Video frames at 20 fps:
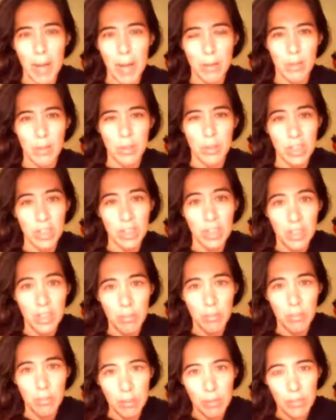I couldn't lift my
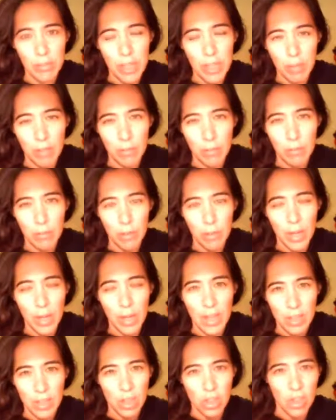feet off the floor. I had to
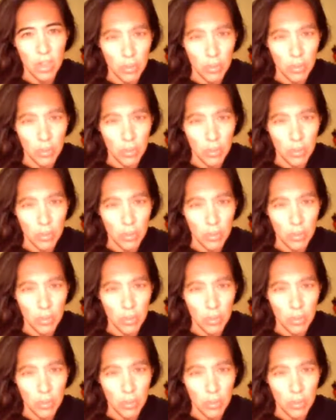shuffle